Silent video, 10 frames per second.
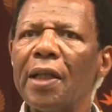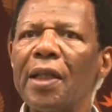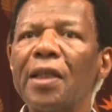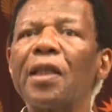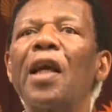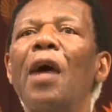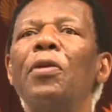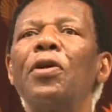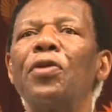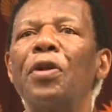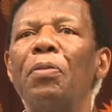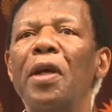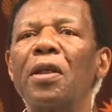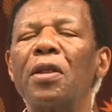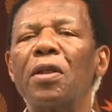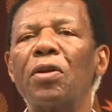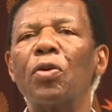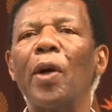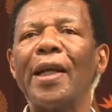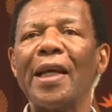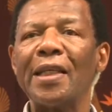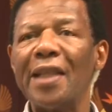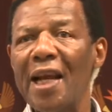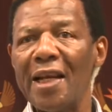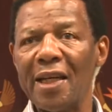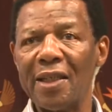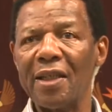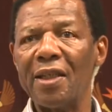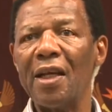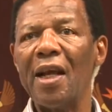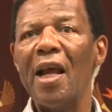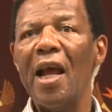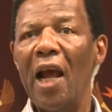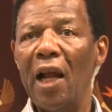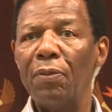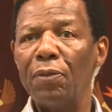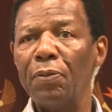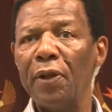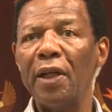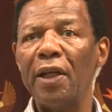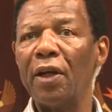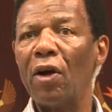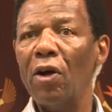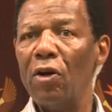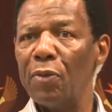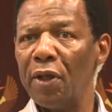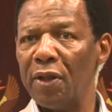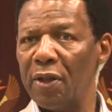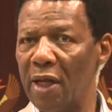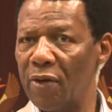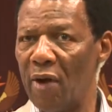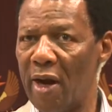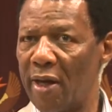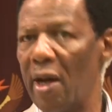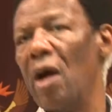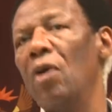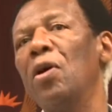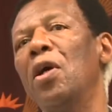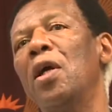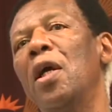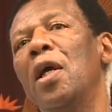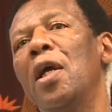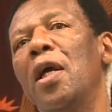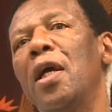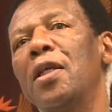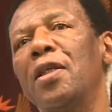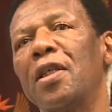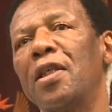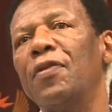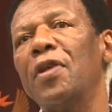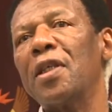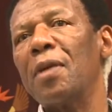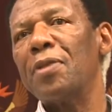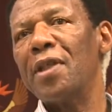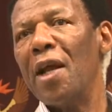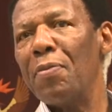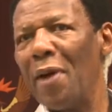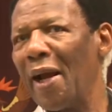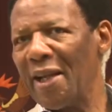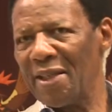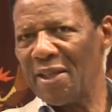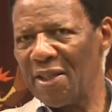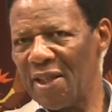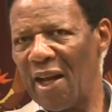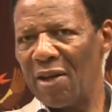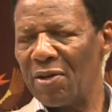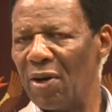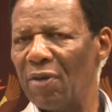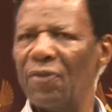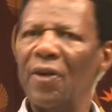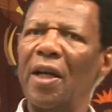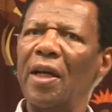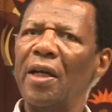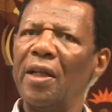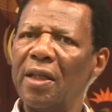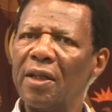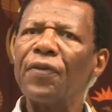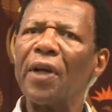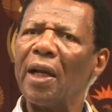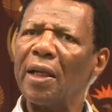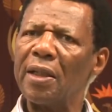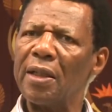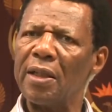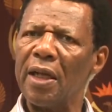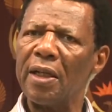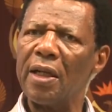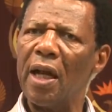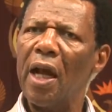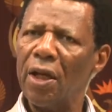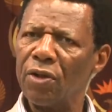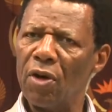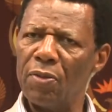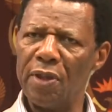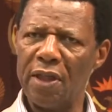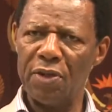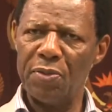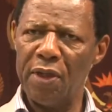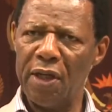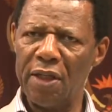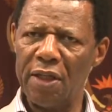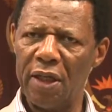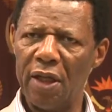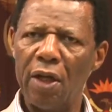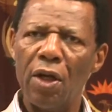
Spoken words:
Does it come into the mix? To what extent does it help build an economy that right now is receiving some setback as a result of the difficulties that Eskom is experiencing?